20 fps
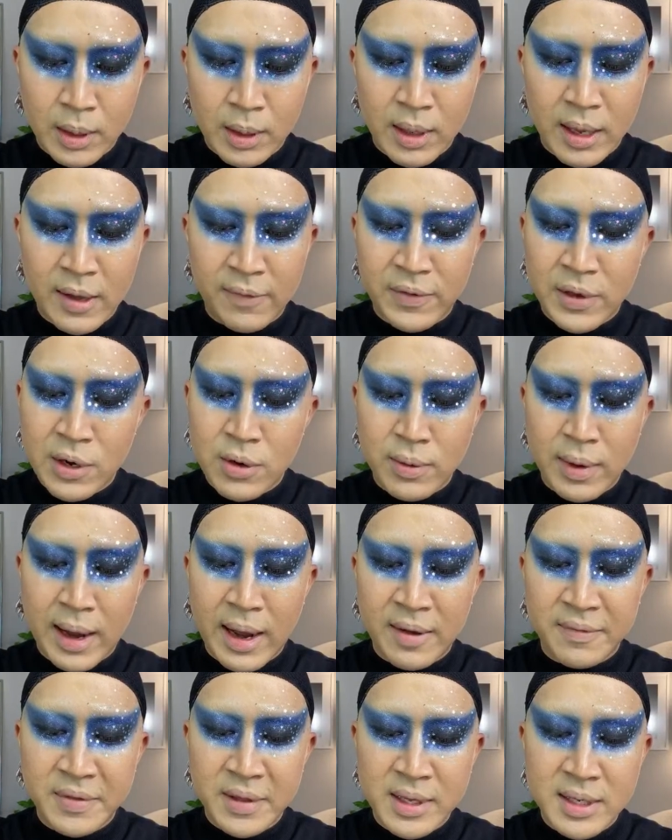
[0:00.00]
If you don't
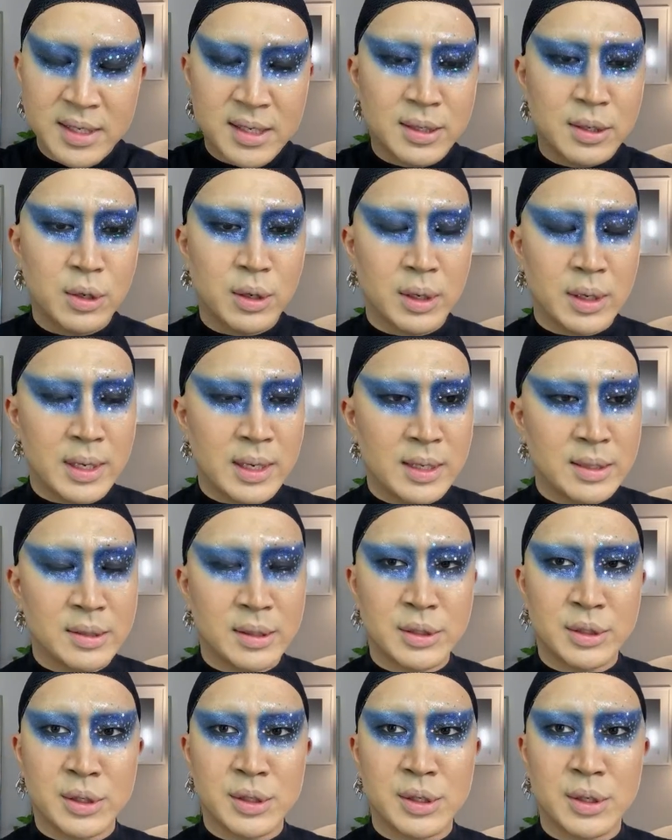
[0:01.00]
have this, you could easily
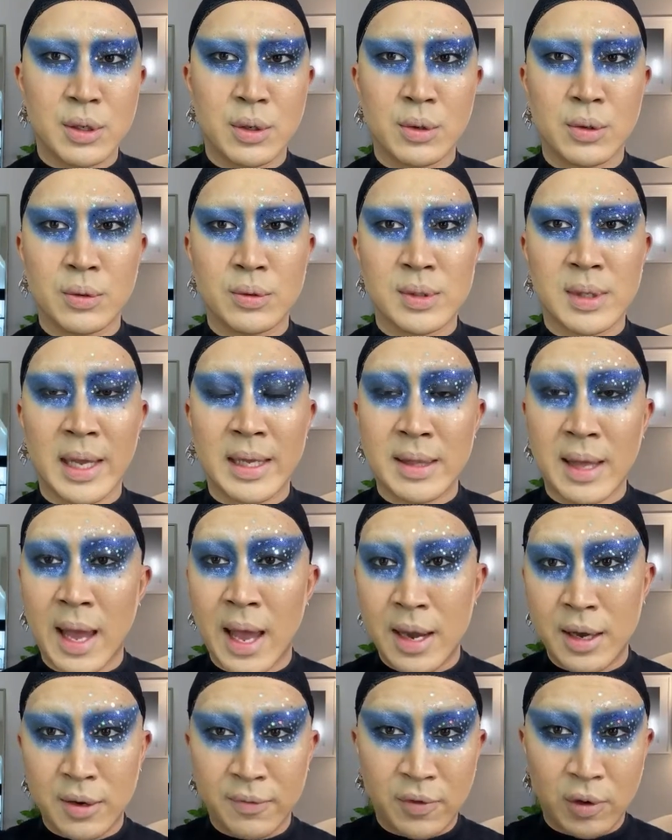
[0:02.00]
just use like the
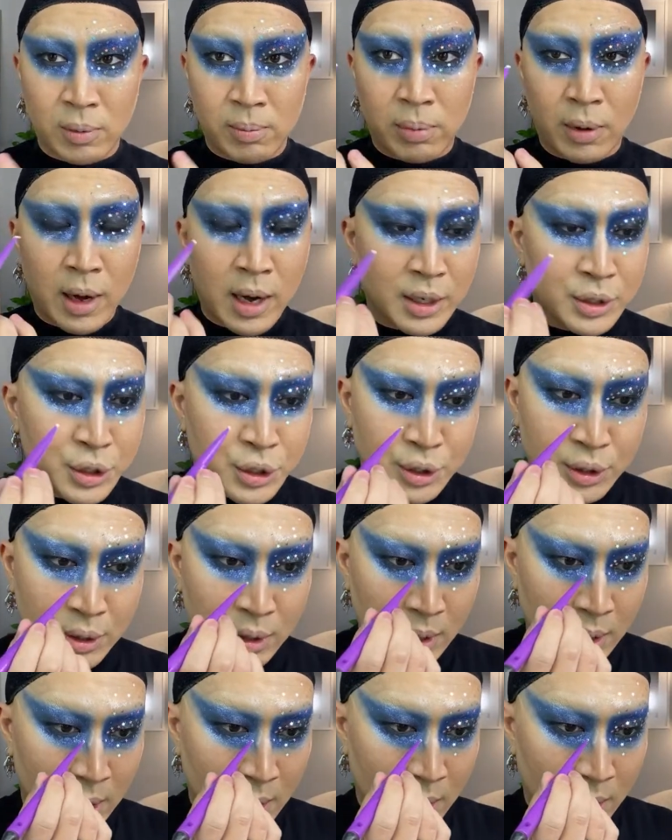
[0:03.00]
end of your brush
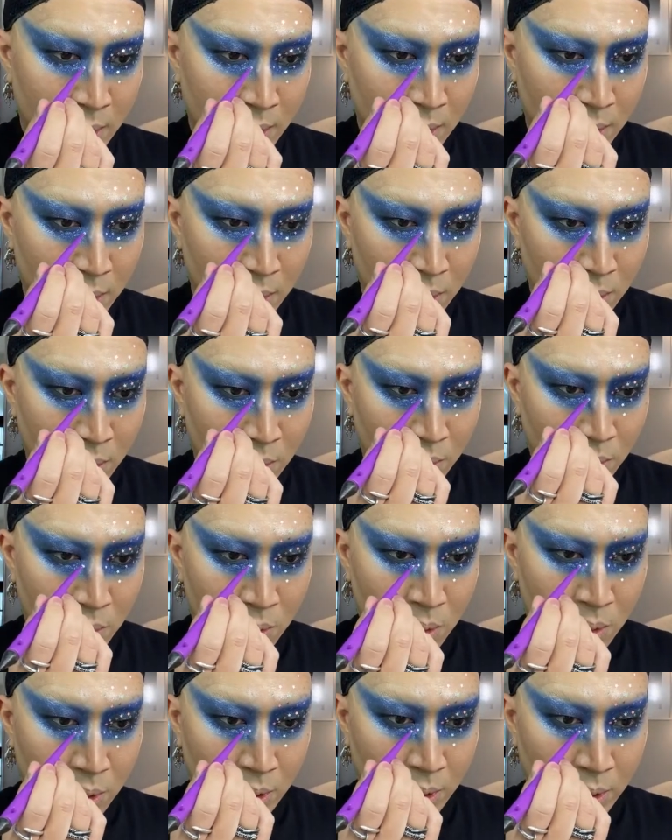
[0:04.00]

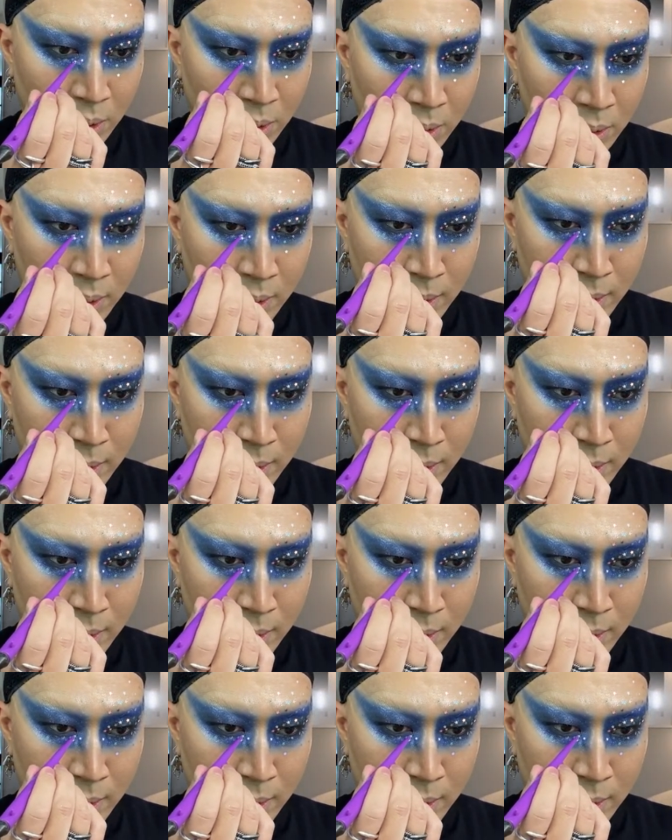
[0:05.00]
or